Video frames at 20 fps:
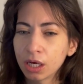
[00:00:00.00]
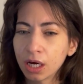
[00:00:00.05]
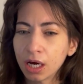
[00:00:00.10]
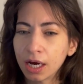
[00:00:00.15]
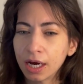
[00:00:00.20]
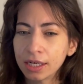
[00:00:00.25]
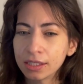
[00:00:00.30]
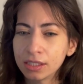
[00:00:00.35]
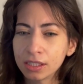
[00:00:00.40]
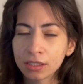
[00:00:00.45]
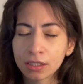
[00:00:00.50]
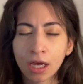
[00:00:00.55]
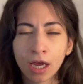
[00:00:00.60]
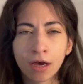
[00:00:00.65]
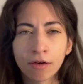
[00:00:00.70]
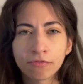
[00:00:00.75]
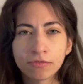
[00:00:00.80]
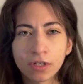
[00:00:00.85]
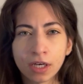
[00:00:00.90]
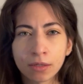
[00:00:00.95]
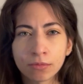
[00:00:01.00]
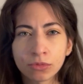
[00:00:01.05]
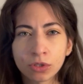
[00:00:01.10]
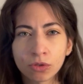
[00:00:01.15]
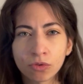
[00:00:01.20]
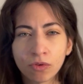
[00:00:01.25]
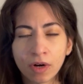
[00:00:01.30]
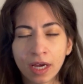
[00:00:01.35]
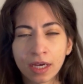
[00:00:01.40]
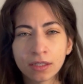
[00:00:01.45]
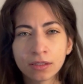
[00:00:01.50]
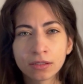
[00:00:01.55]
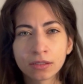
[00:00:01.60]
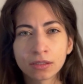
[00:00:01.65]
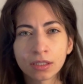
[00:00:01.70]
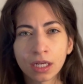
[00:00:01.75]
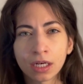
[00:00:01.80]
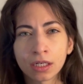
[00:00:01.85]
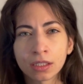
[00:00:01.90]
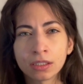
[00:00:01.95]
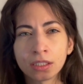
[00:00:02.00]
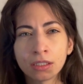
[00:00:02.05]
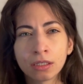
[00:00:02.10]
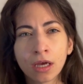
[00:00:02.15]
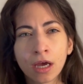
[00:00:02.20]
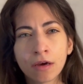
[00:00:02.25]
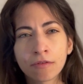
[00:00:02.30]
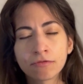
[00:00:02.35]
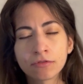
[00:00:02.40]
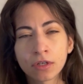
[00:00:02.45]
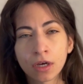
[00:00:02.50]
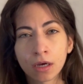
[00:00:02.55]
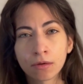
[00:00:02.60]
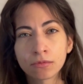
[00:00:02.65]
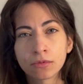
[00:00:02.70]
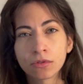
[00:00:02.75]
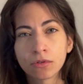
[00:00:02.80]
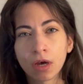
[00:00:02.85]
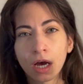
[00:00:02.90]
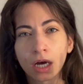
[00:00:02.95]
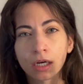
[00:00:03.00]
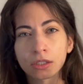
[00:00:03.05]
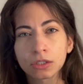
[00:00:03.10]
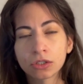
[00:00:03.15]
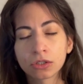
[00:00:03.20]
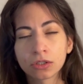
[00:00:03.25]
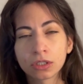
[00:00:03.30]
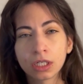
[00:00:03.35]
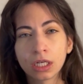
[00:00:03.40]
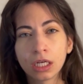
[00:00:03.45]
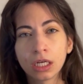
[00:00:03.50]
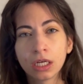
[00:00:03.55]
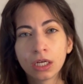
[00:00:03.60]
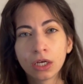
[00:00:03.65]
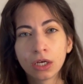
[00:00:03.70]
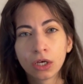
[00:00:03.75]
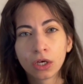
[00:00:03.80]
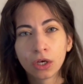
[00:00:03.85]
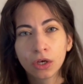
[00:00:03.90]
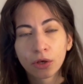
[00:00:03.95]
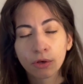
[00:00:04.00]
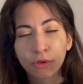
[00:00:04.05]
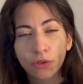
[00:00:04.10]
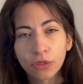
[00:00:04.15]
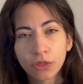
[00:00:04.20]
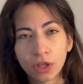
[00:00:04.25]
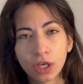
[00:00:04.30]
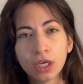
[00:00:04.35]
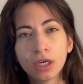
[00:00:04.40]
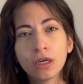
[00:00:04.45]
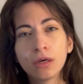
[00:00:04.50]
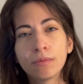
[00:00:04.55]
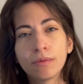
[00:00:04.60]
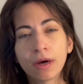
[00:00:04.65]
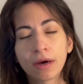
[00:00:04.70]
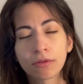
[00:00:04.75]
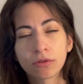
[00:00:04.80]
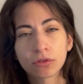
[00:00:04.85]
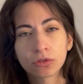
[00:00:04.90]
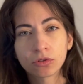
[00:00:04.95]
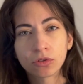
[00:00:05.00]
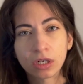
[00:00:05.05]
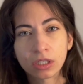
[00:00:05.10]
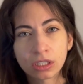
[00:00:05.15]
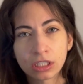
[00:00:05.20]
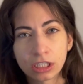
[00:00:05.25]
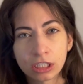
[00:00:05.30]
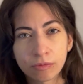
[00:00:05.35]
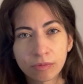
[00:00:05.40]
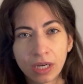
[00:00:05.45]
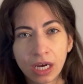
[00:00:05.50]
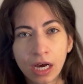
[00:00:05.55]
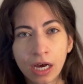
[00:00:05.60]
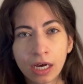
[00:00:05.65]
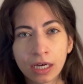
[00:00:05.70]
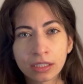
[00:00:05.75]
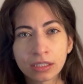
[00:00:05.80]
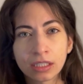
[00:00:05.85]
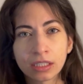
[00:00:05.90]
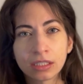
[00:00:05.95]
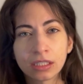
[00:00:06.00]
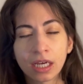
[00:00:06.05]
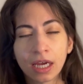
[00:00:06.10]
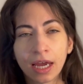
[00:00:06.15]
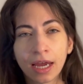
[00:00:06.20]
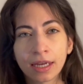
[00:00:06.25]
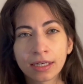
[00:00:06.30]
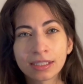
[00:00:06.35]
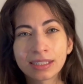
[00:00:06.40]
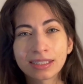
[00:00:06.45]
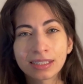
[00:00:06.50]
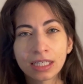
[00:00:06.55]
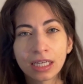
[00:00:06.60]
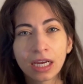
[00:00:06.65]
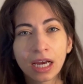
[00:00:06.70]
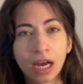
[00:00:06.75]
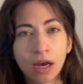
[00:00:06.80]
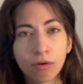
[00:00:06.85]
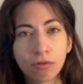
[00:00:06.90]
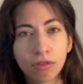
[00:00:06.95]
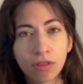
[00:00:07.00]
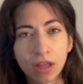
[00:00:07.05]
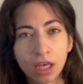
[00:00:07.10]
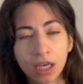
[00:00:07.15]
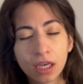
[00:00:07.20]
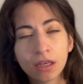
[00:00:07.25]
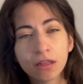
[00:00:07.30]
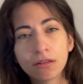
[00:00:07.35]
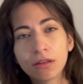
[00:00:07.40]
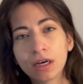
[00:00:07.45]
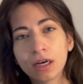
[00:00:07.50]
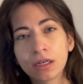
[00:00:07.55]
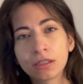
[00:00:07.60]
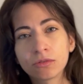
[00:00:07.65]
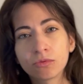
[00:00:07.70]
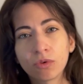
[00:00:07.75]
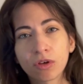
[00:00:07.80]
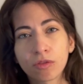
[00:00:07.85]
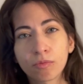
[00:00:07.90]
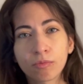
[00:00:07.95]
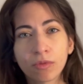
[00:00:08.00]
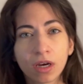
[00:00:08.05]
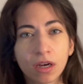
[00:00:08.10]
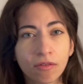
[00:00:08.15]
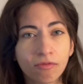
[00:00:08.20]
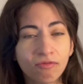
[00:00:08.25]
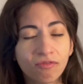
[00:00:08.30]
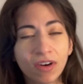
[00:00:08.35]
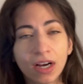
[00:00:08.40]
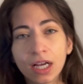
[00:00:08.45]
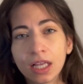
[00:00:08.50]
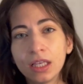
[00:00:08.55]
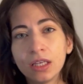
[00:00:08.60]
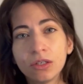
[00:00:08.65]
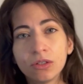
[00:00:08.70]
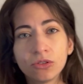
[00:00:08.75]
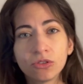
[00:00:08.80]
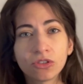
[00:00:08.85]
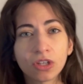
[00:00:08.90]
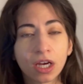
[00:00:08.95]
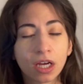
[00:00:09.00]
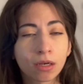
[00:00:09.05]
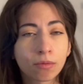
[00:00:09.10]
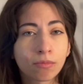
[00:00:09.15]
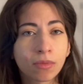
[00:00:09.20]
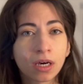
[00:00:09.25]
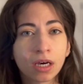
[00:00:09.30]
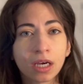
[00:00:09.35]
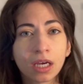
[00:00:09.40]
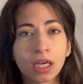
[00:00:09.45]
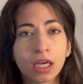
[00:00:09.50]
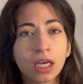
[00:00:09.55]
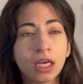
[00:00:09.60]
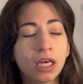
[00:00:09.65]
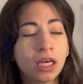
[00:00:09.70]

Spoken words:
I didn't have time to rest, and I didn't have time to actually think about the strategy behind it and see how they aligned with my values and my